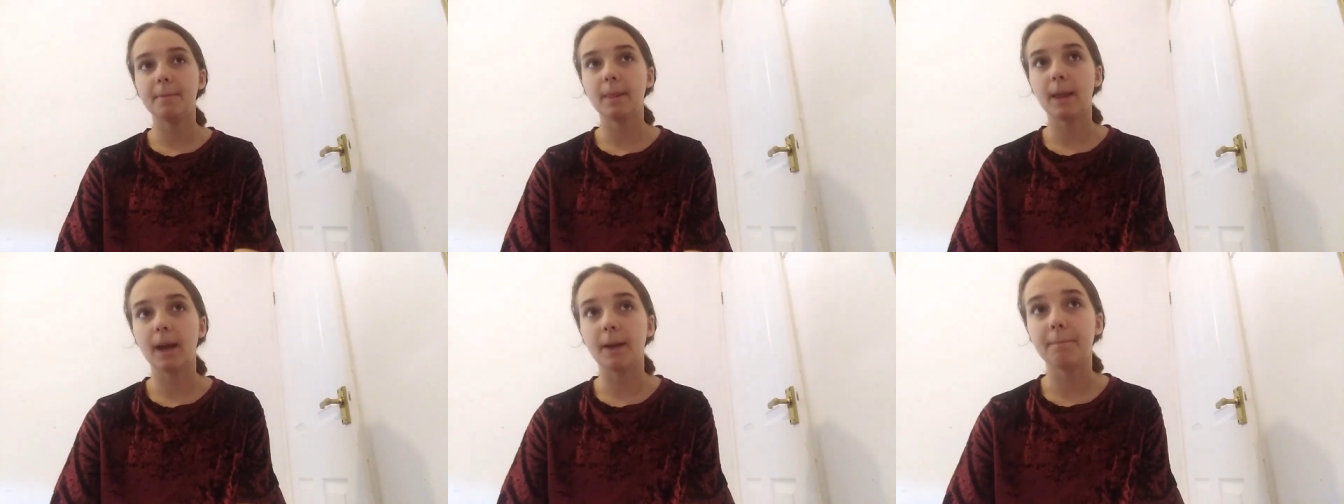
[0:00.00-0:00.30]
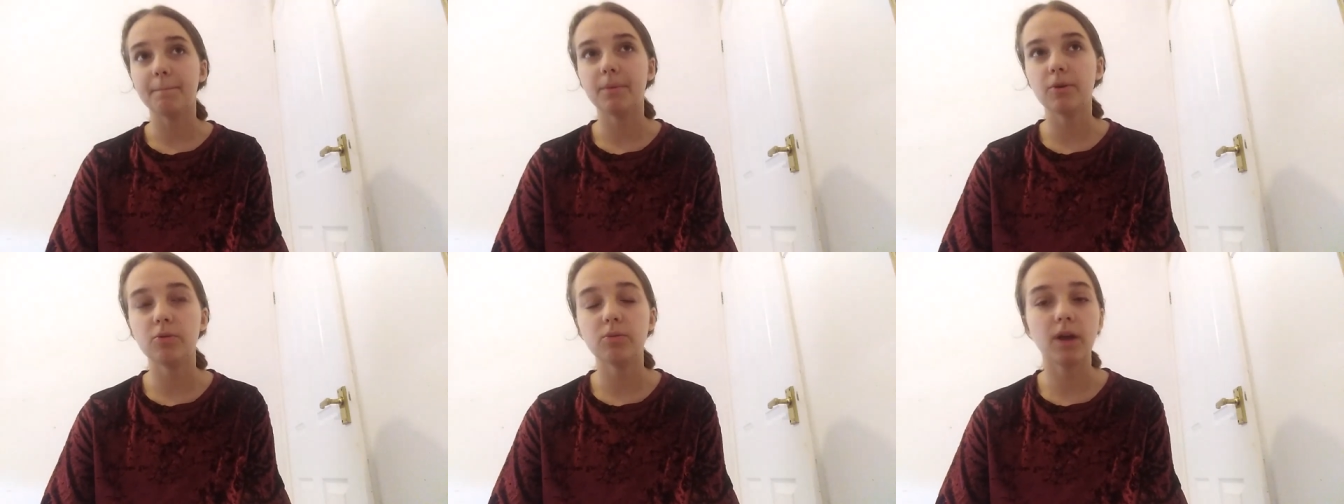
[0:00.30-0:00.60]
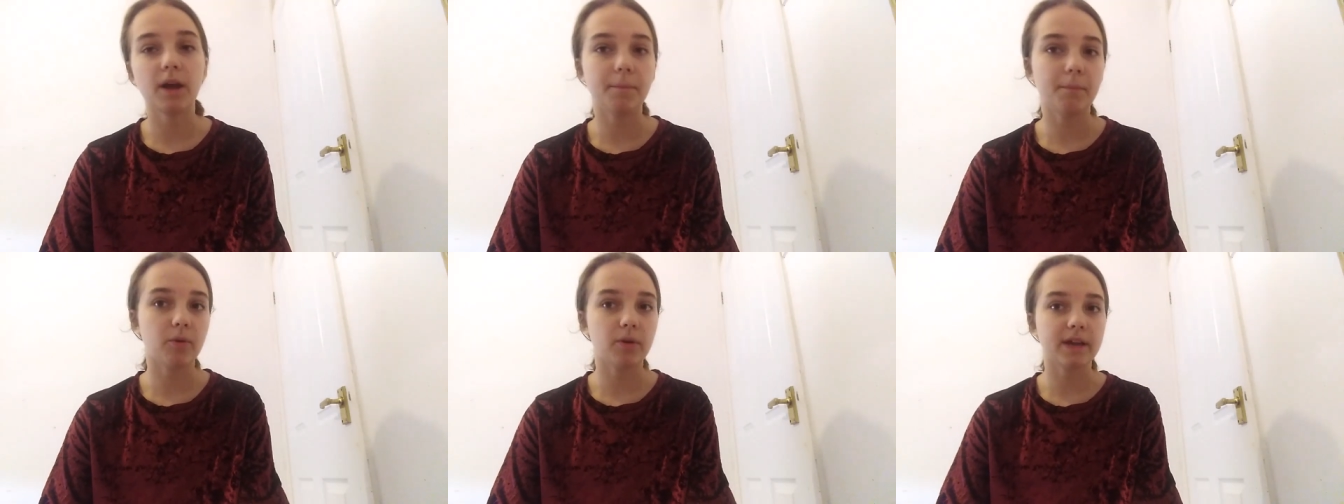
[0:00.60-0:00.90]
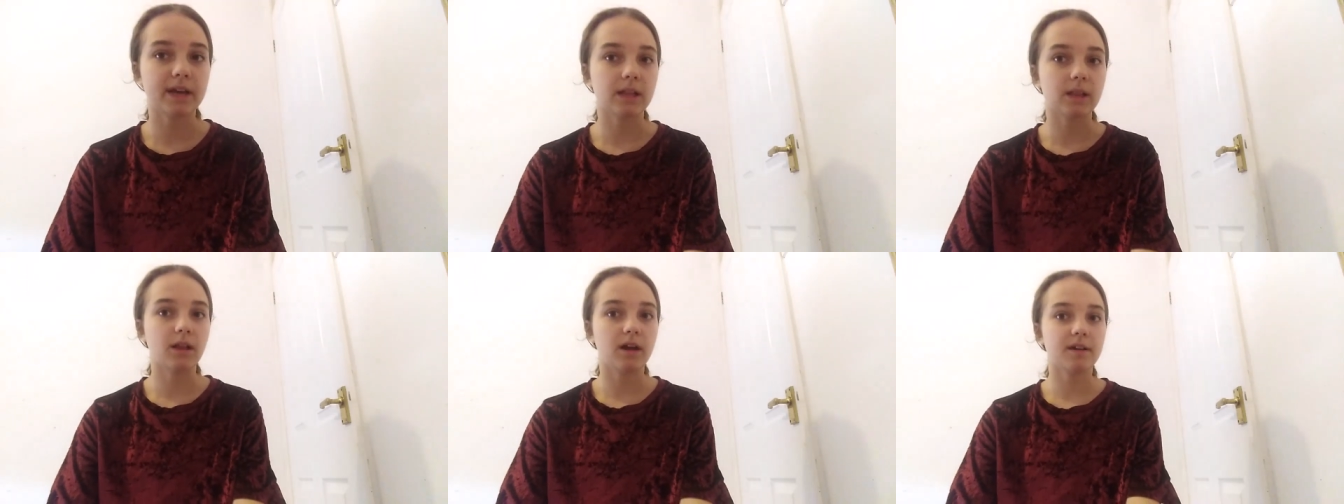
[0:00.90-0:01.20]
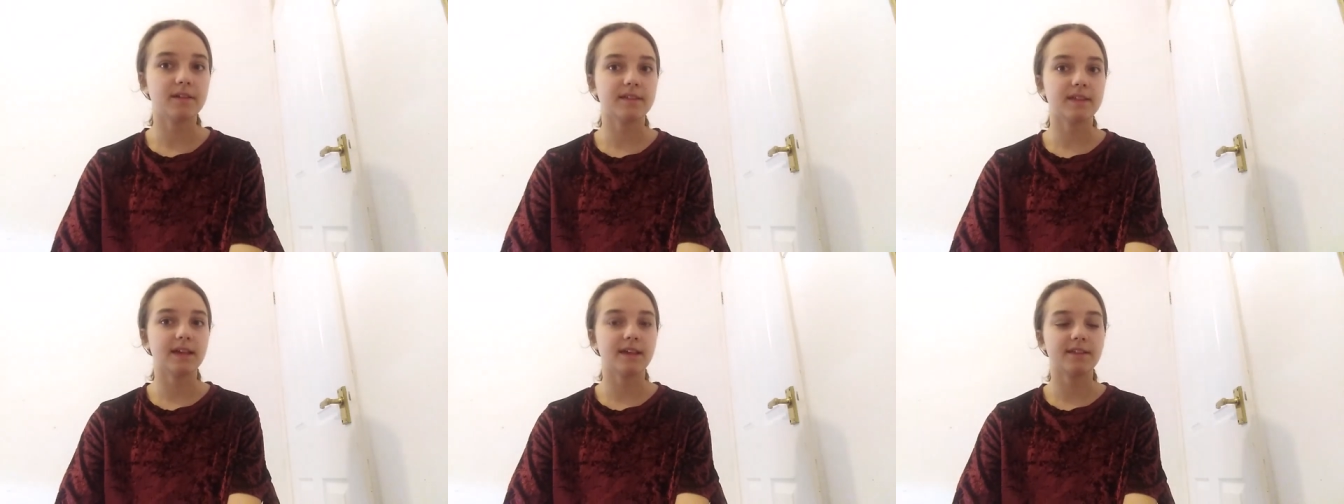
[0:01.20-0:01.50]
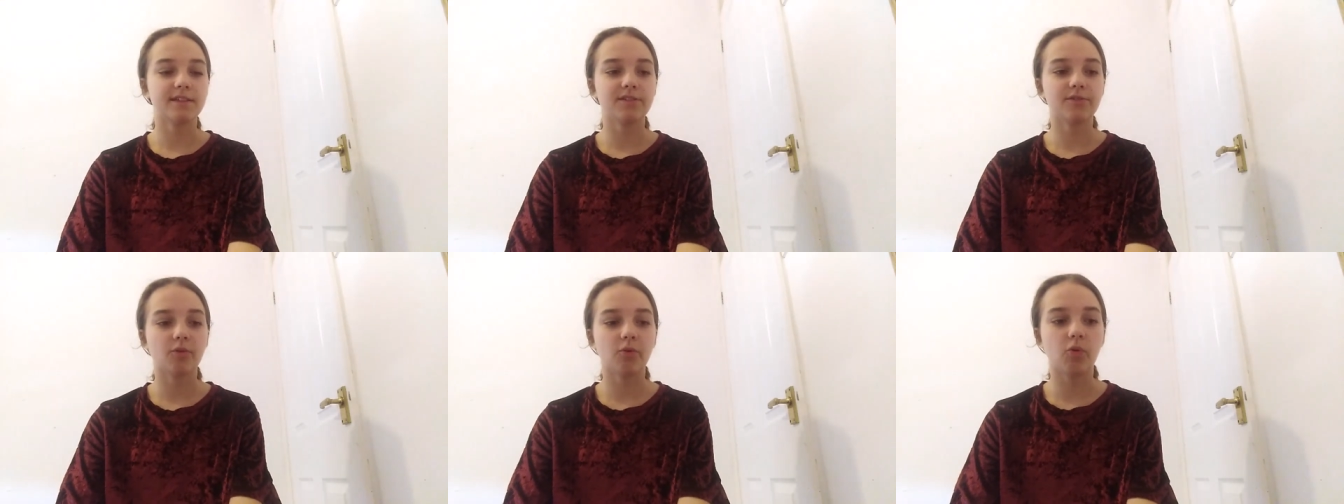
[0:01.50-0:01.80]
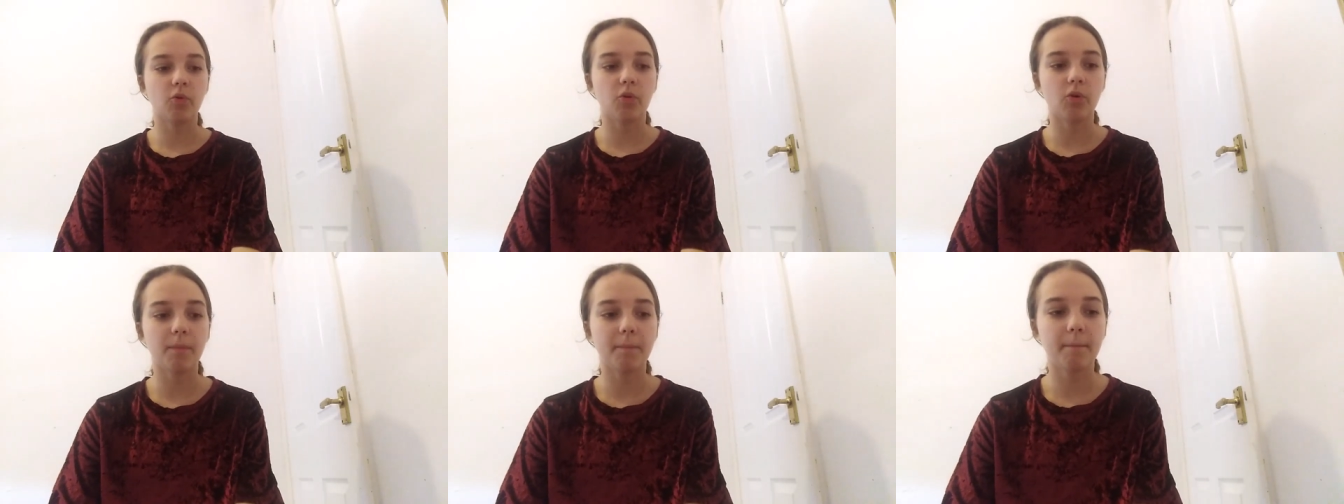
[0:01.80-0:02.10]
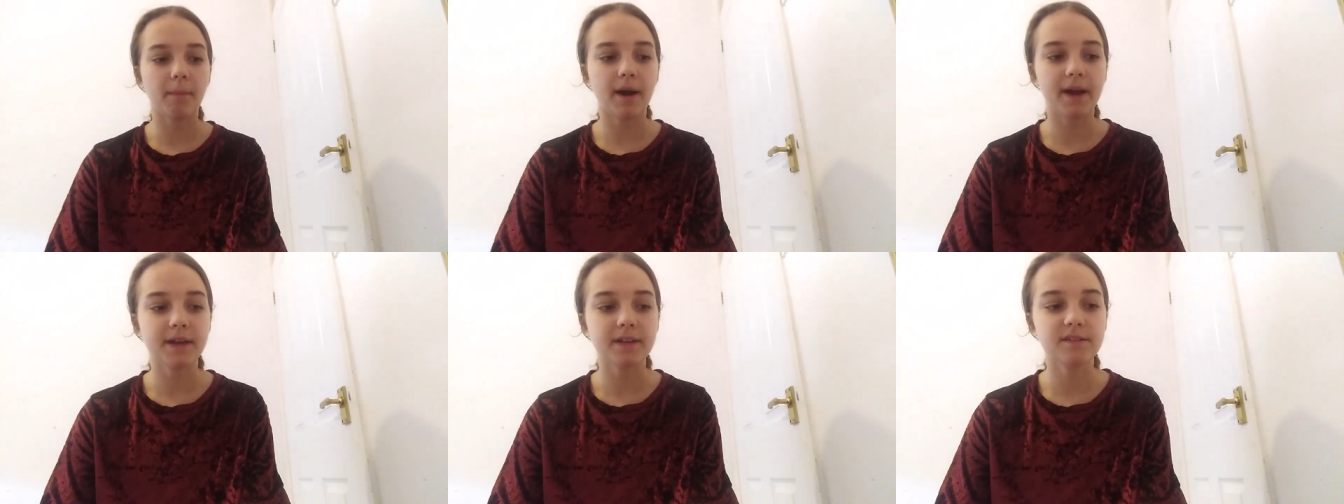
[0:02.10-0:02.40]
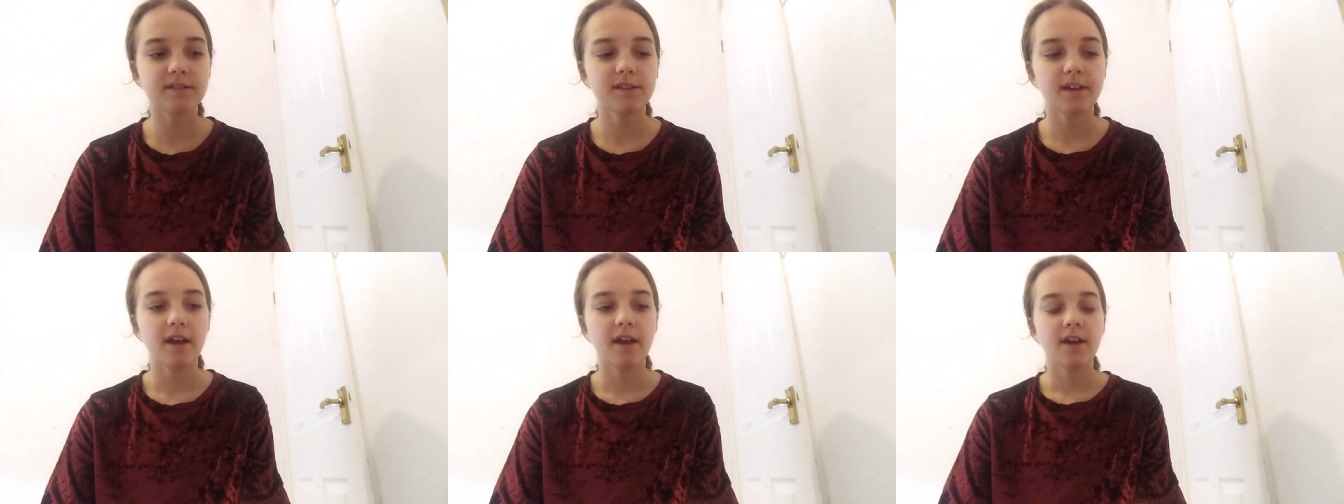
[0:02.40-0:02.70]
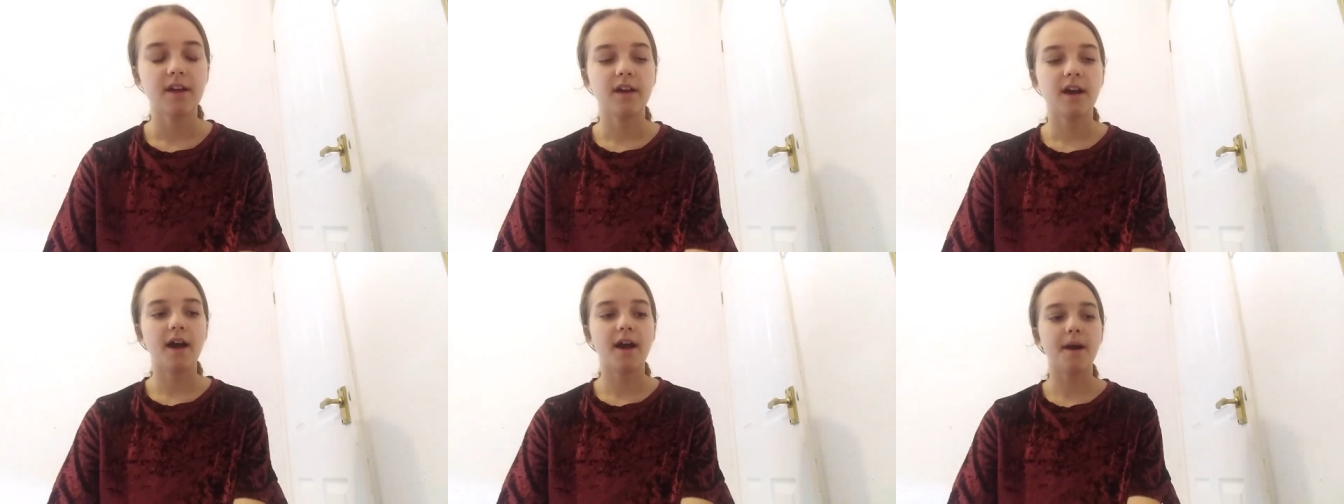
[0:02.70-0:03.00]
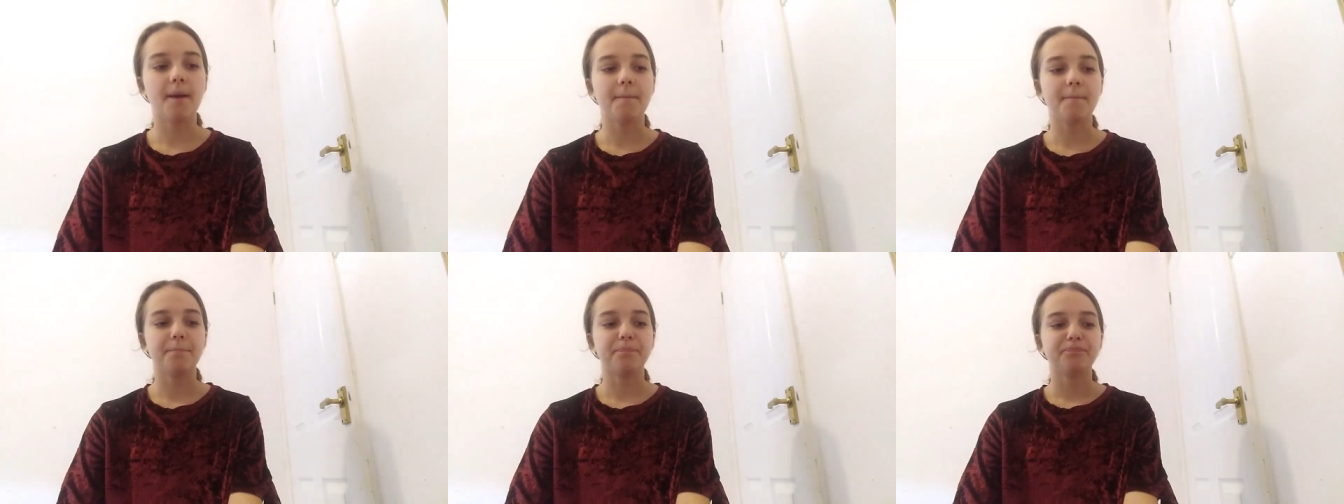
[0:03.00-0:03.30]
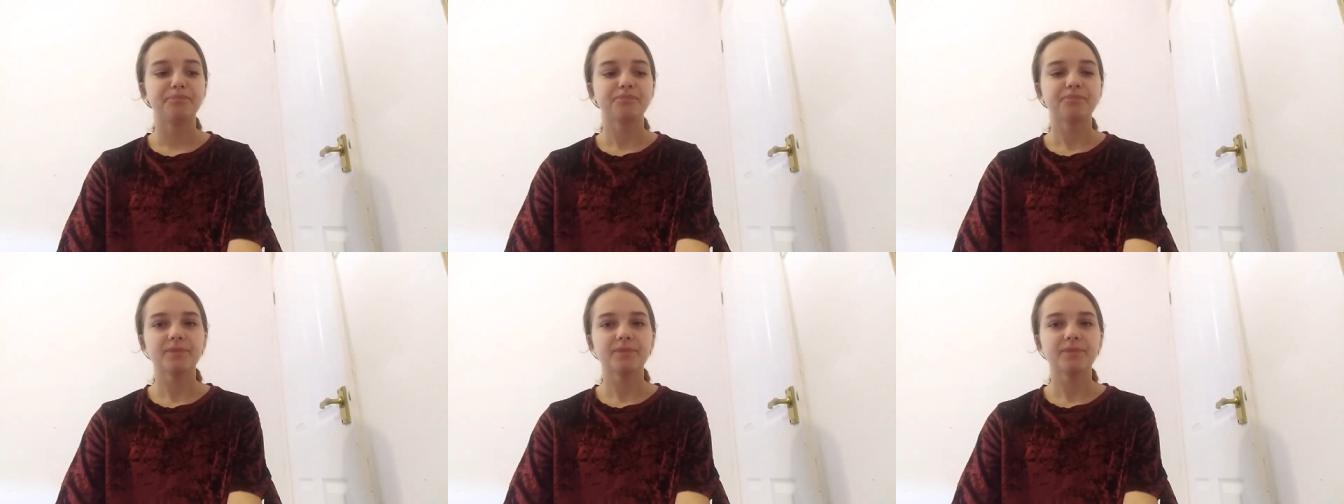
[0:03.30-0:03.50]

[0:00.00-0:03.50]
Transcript: like blue light blocking glasses, or might have